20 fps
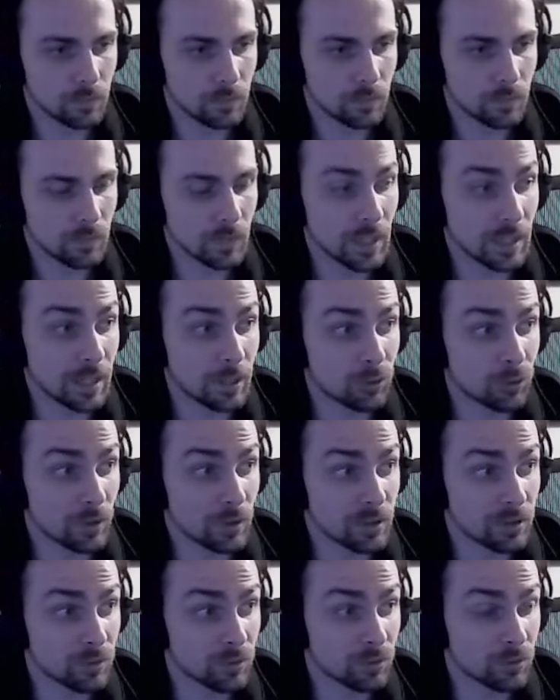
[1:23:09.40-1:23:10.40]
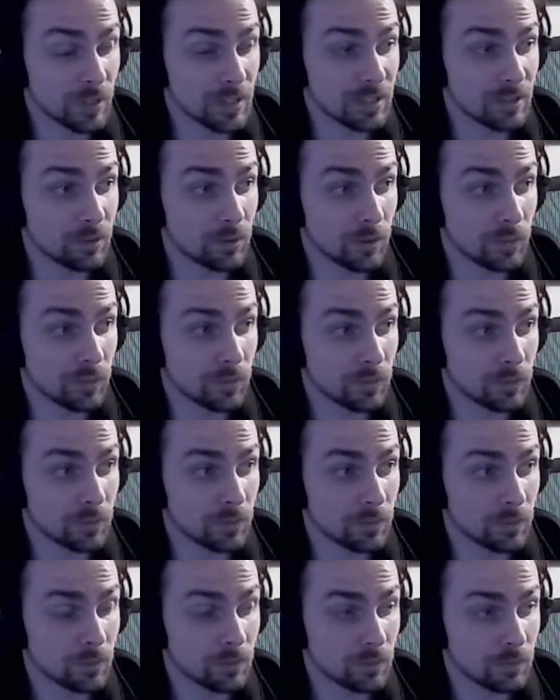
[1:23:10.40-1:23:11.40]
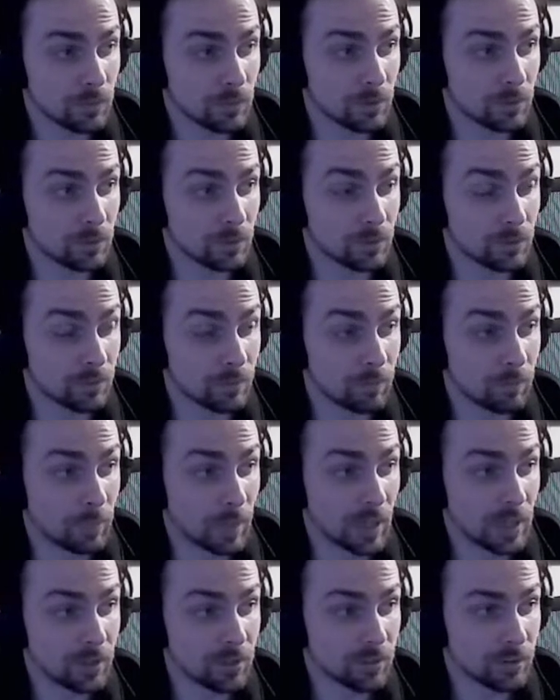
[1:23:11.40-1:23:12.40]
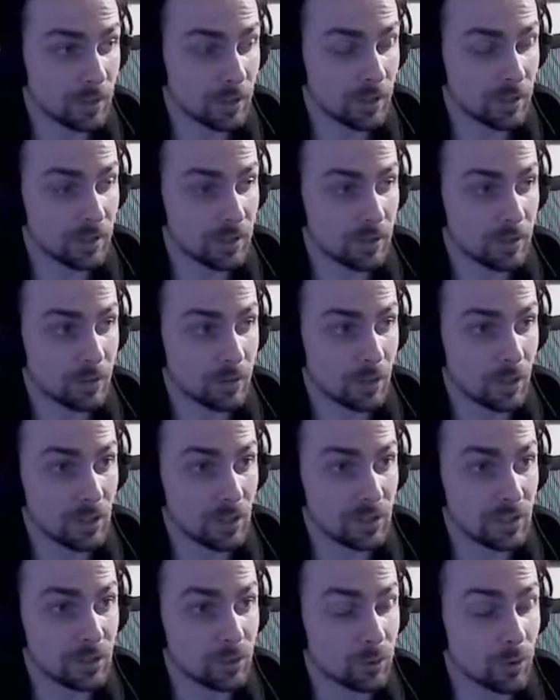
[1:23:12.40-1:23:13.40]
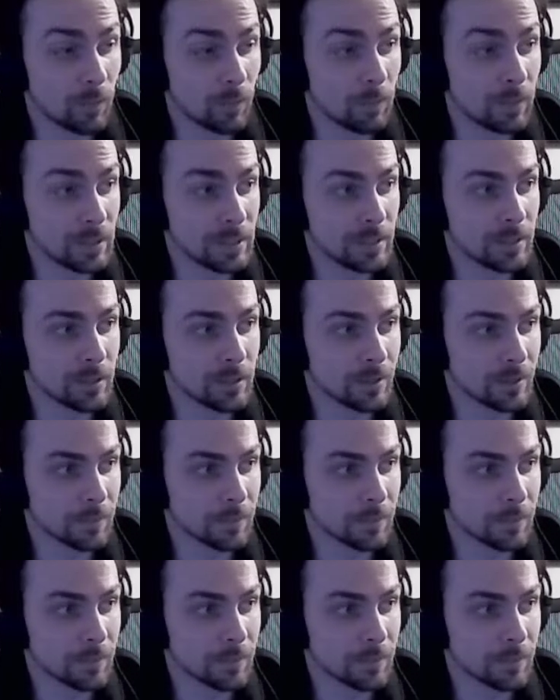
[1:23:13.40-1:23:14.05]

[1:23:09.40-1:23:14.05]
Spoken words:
And that you are stressed enough to bite your nails until you are bleeding.